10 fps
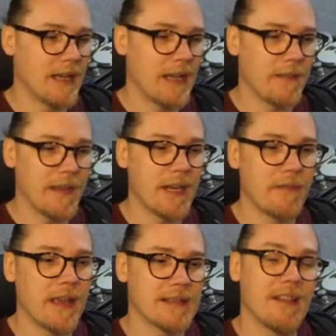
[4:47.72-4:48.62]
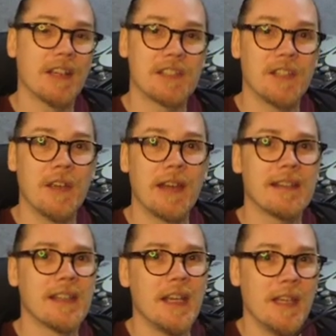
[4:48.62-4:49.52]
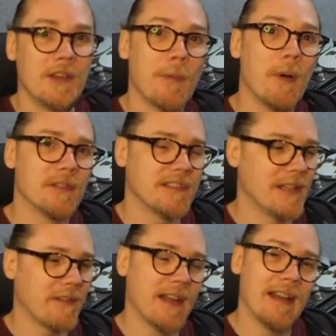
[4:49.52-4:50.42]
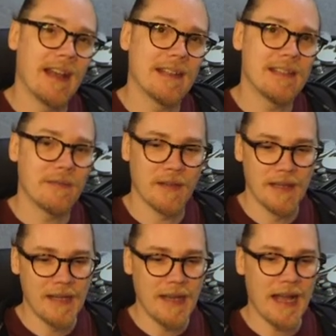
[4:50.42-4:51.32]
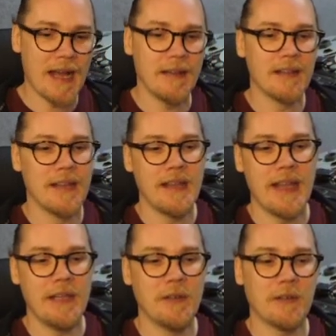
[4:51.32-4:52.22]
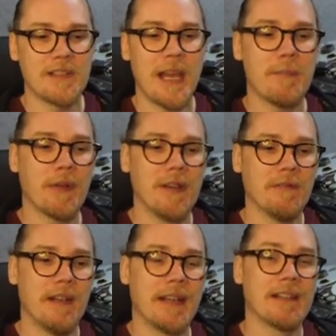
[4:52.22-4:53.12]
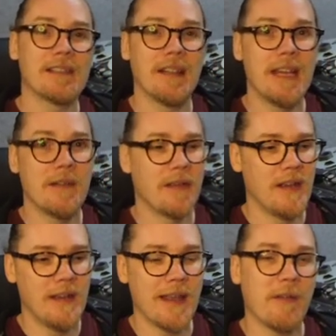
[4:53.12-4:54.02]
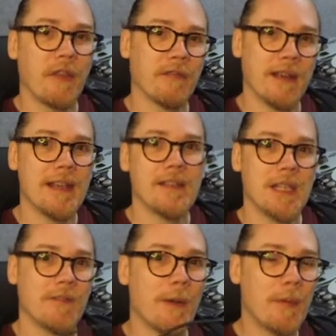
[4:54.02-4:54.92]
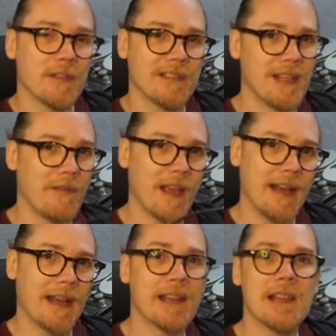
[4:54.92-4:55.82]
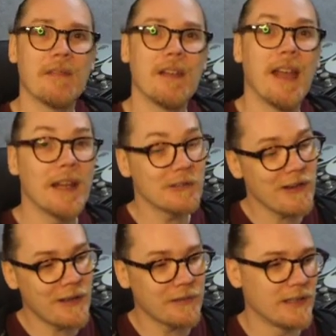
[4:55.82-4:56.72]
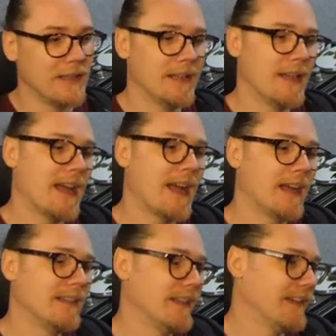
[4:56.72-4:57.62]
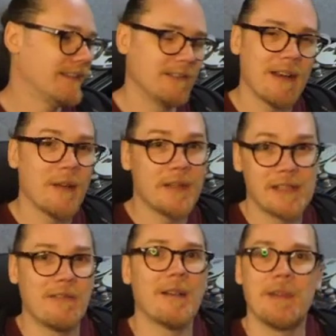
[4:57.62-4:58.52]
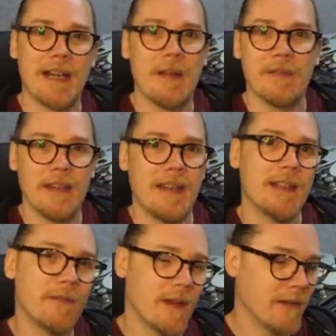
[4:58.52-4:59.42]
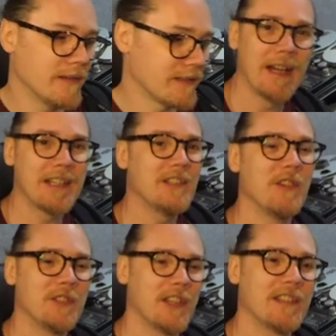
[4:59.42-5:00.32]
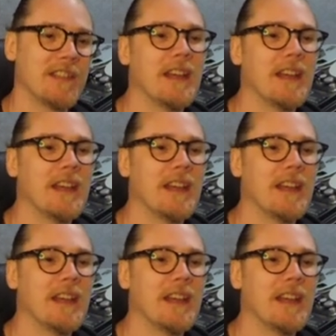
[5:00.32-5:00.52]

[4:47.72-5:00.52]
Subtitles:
Think of it as like a circuit. You've got a positive and a negative, and in your tip ring and sleeve there are three. So you've got a positive, a negative and a ground. and the ground is grounding out the interference. And it's not just